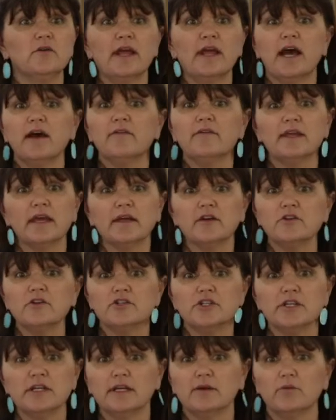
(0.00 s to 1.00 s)
don't have the
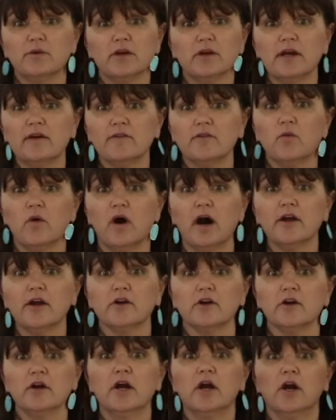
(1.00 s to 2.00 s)
energy, we don't have the
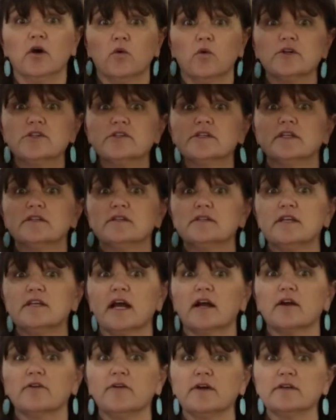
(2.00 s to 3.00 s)
water, we're just gonna
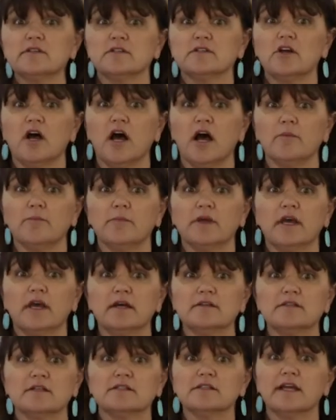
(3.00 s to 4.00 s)
sacrifice the top,
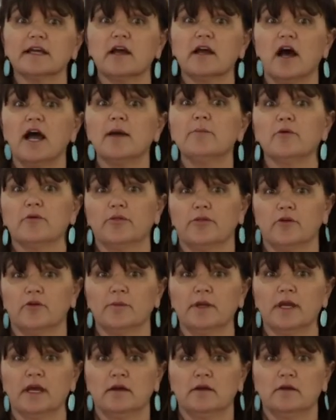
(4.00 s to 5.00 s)
because it's like
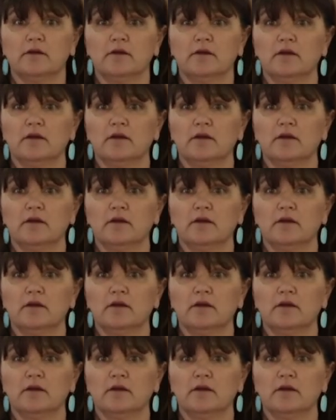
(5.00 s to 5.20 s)
hypothermia.